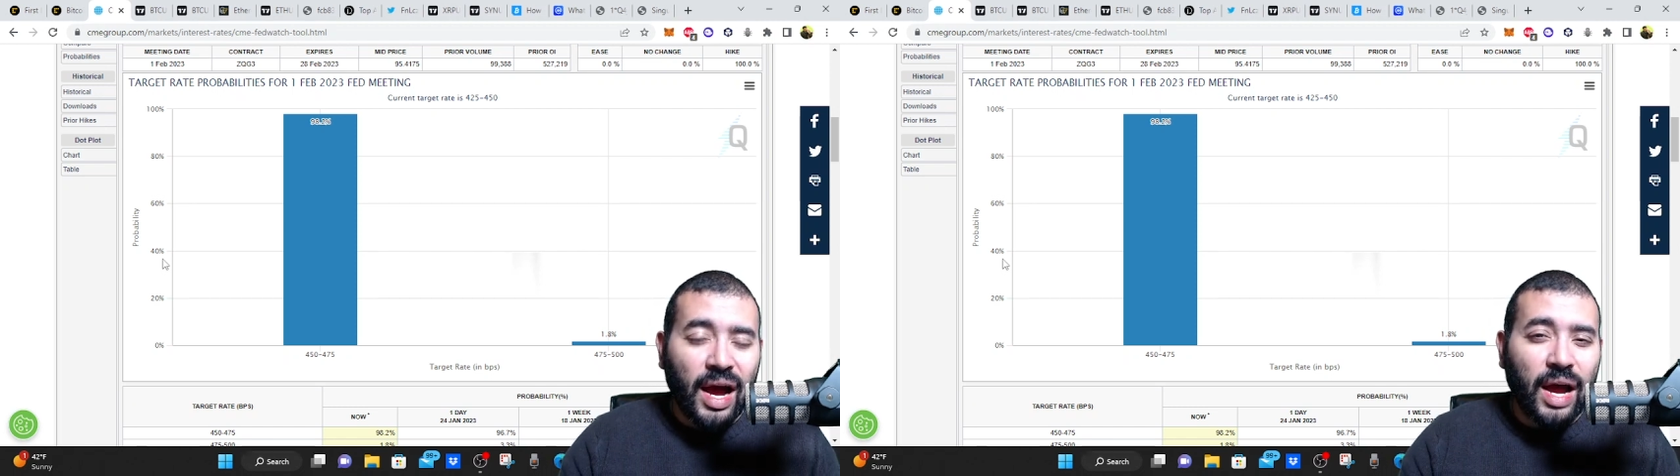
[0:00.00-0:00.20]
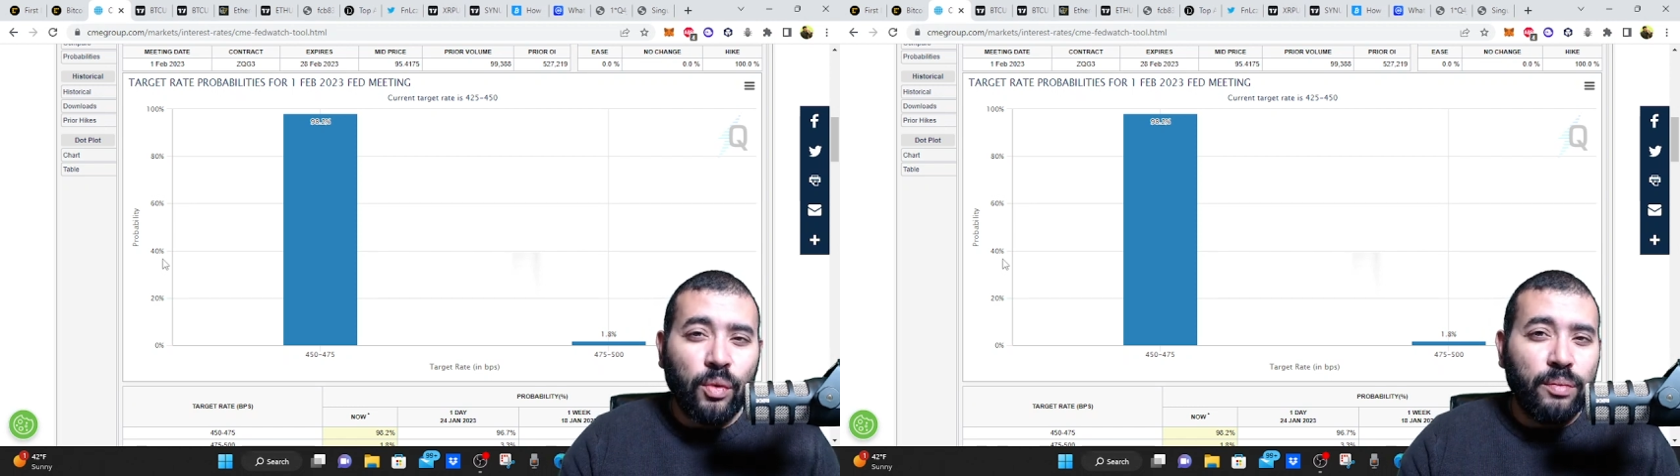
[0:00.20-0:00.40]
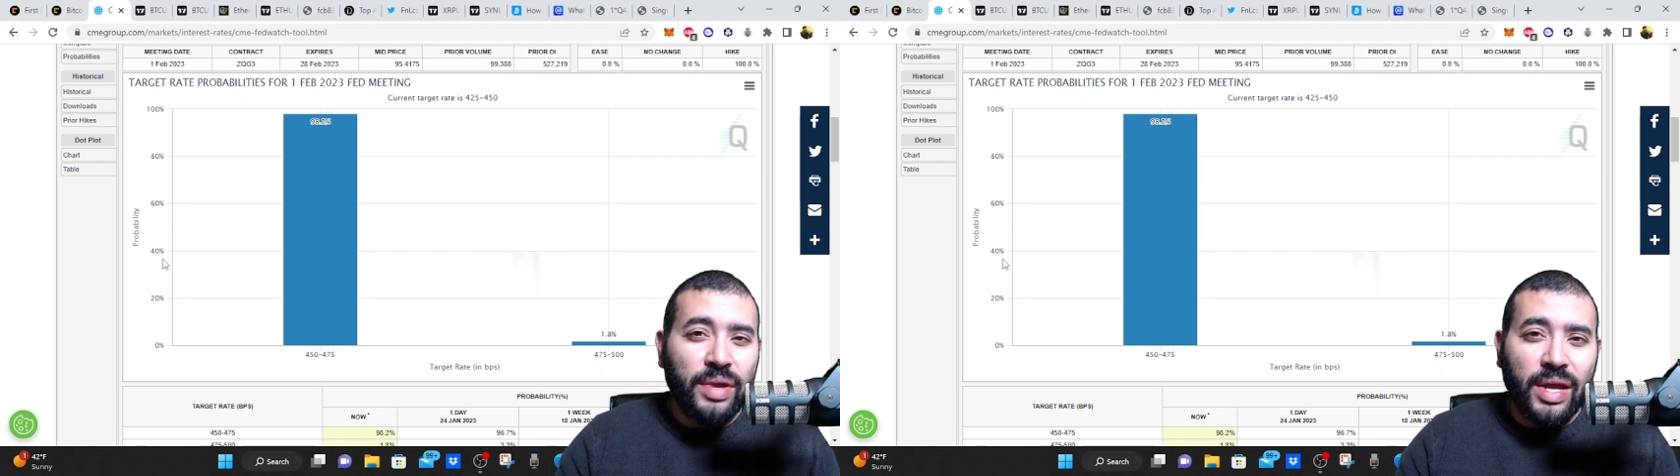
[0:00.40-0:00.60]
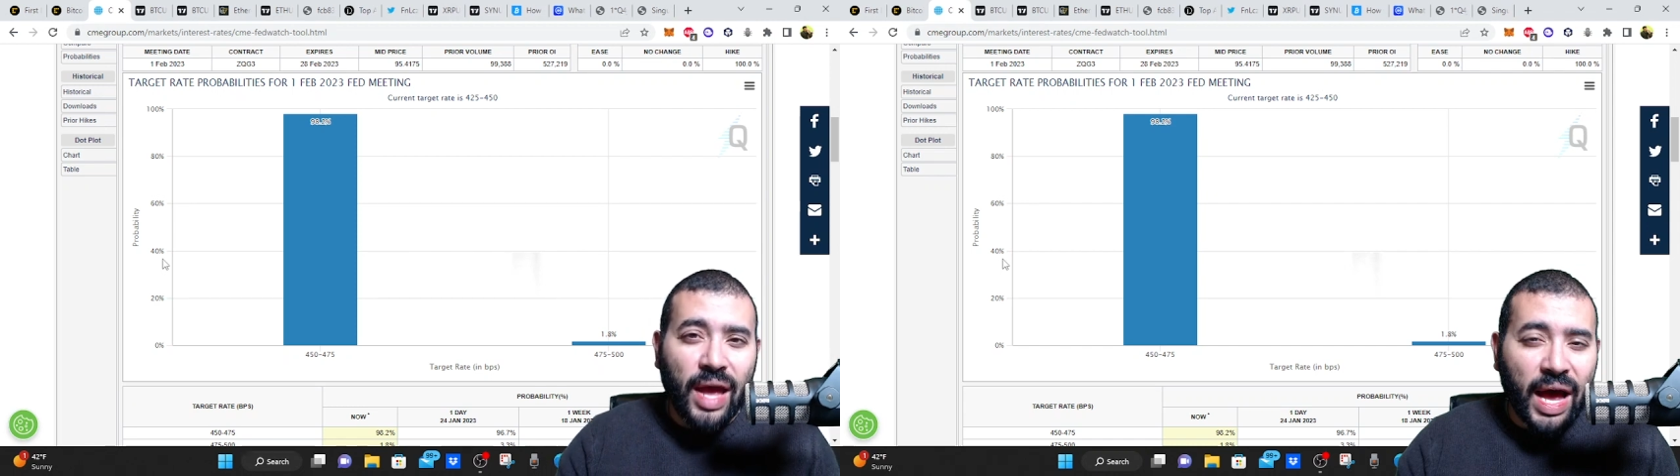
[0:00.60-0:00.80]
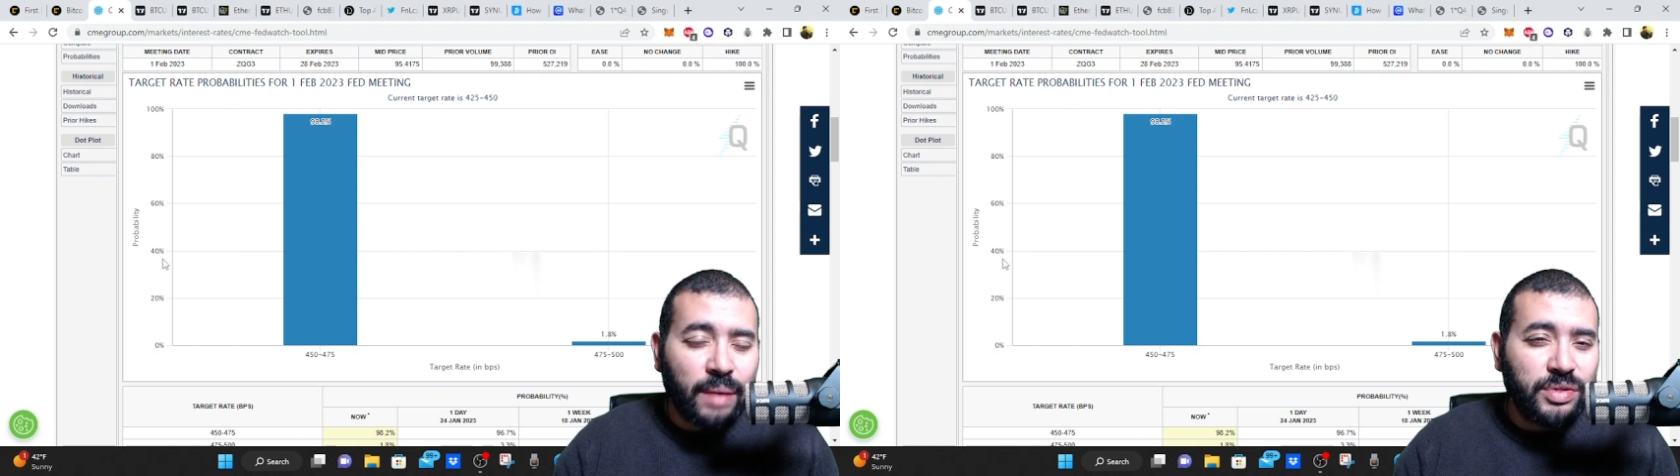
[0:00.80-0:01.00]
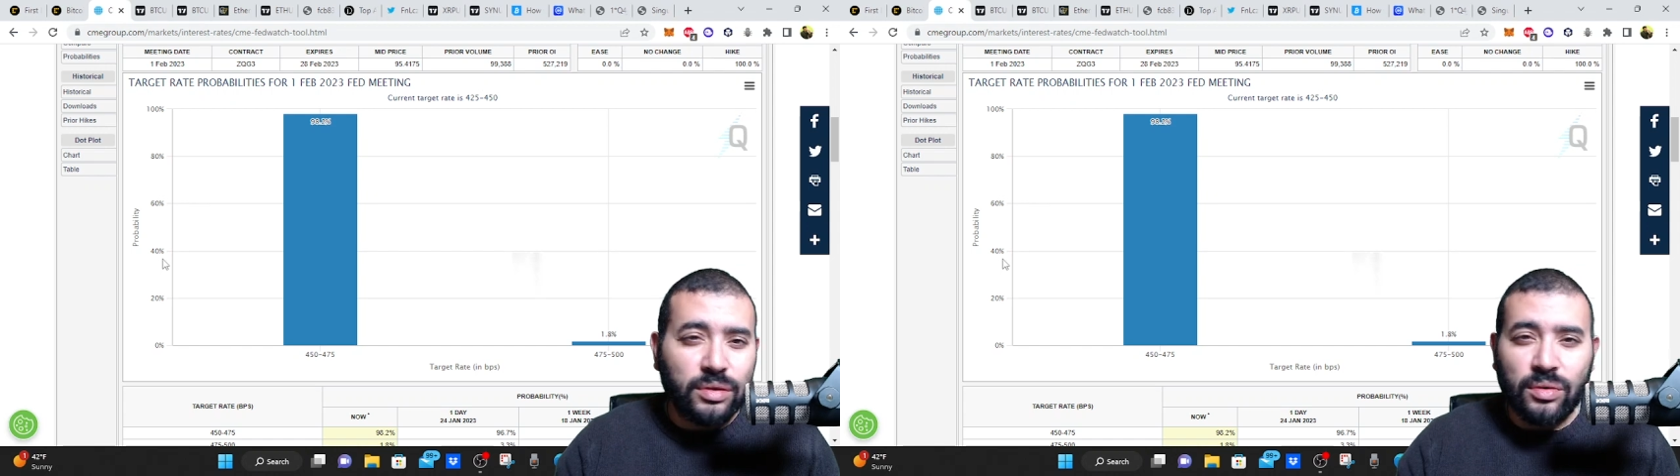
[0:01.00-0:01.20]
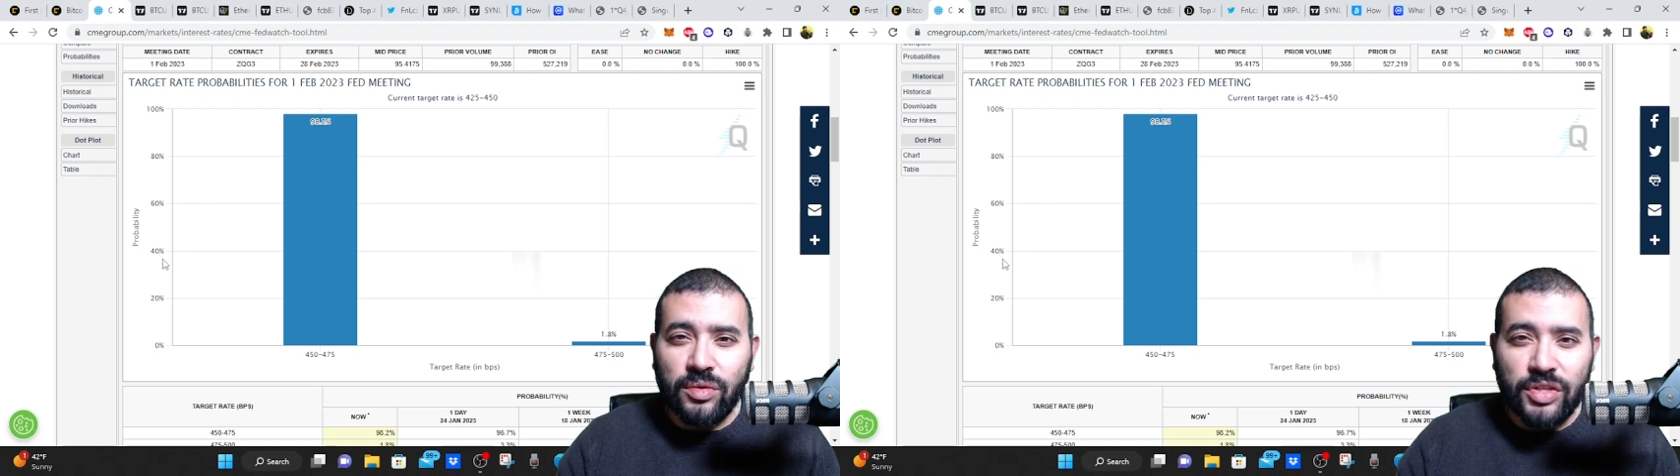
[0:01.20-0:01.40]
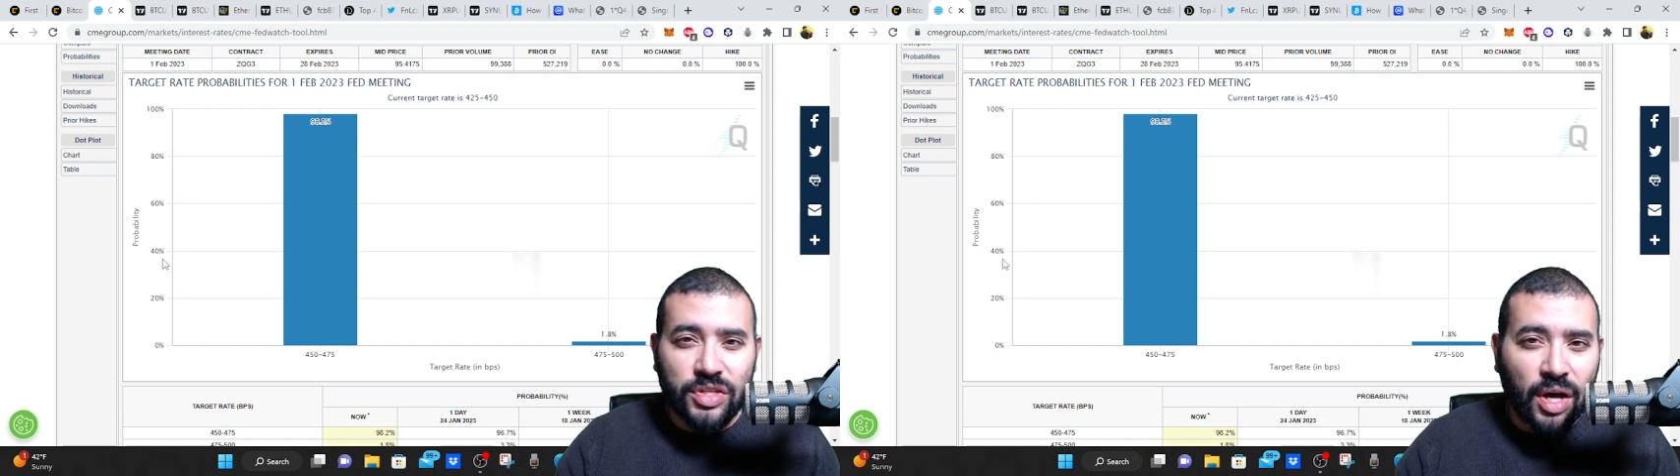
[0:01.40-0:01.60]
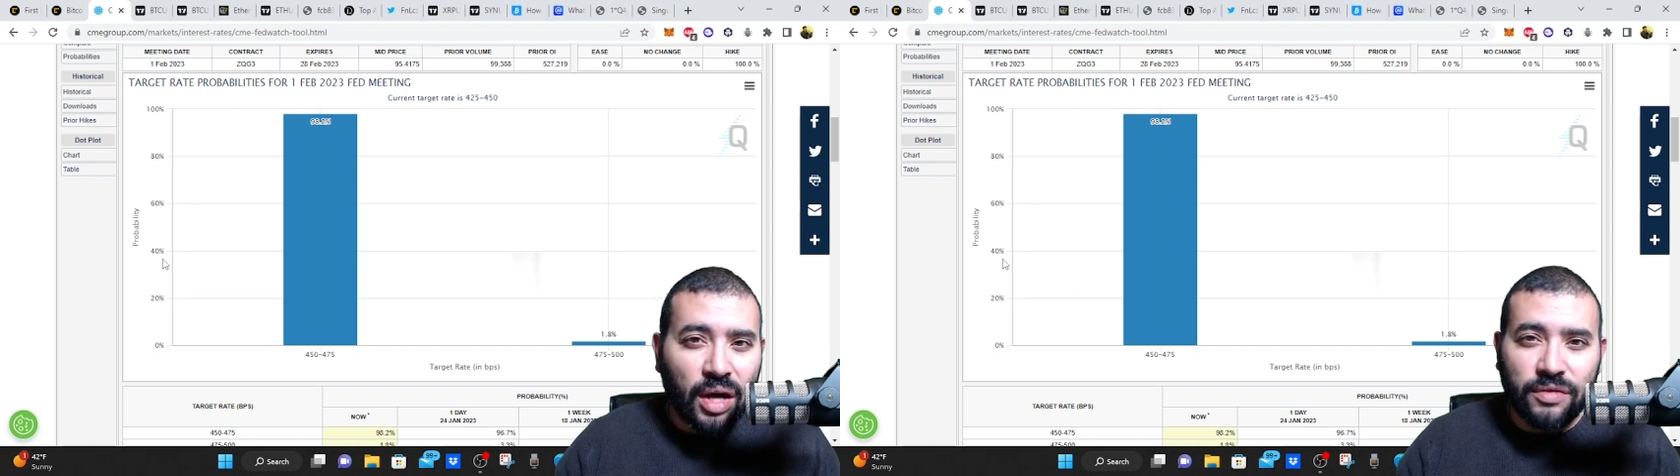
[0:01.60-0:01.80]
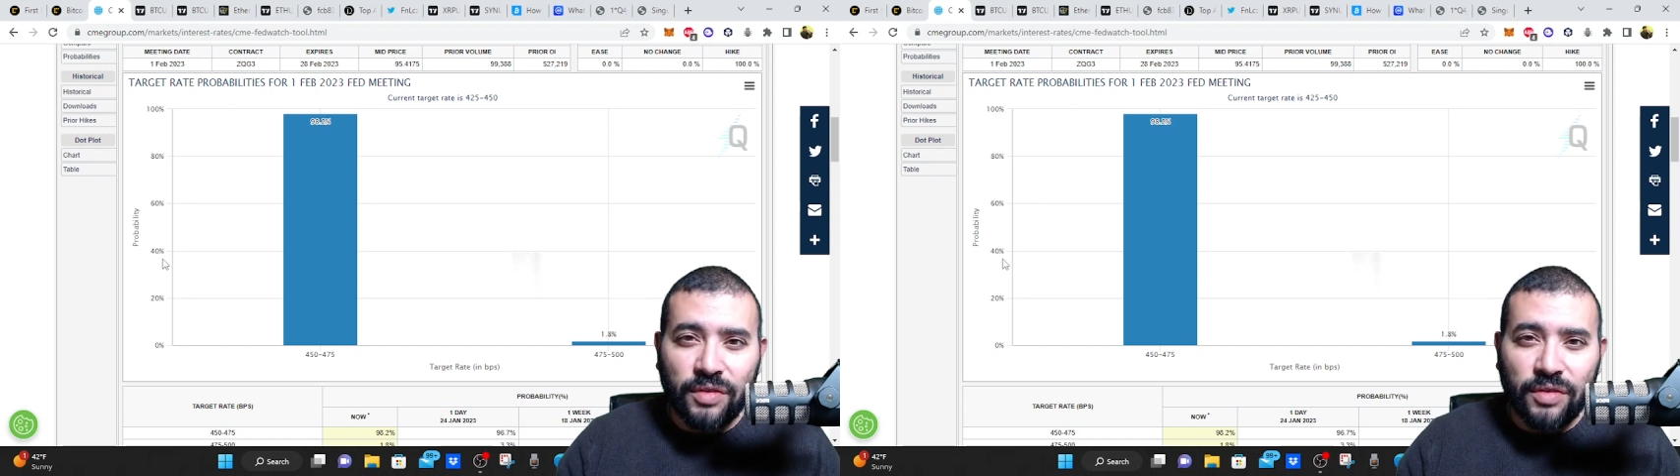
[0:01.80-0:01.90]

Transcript: I would be absolutely shocked